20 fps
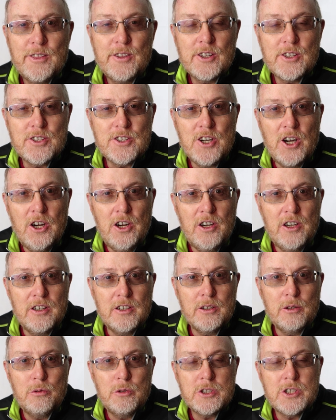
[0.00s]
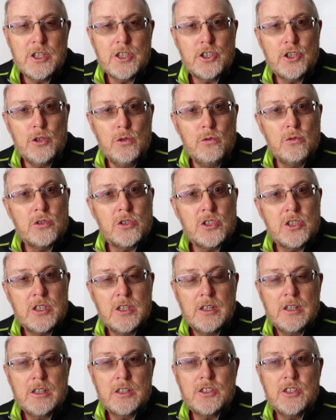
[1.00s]
The turn was a deuce.
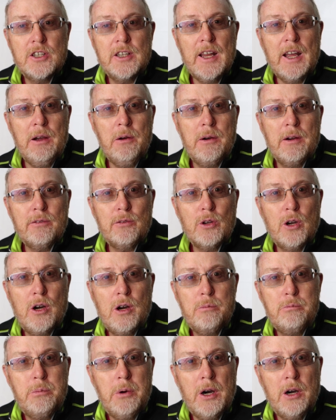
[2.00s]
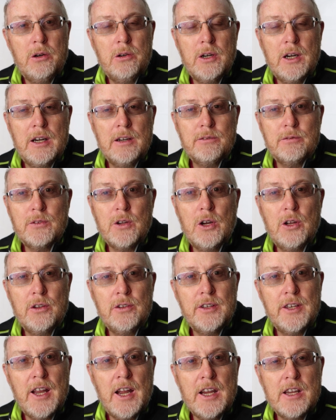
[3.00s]
So now I've got a boat. I've
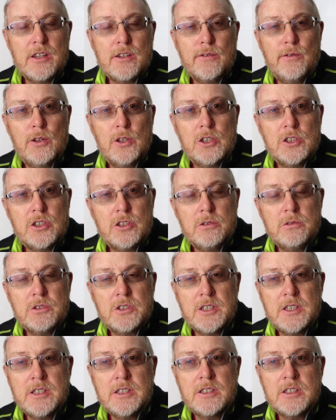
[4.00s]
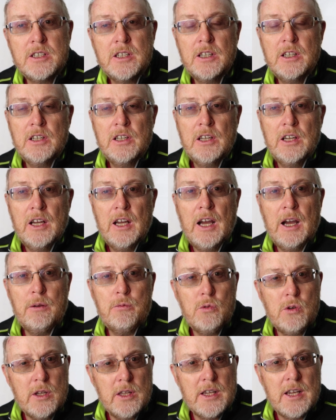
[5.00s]
got 9s full of deuces.
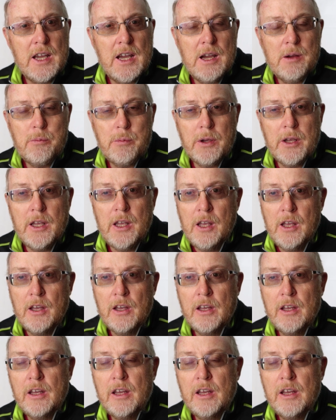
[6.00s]
I'm really happy.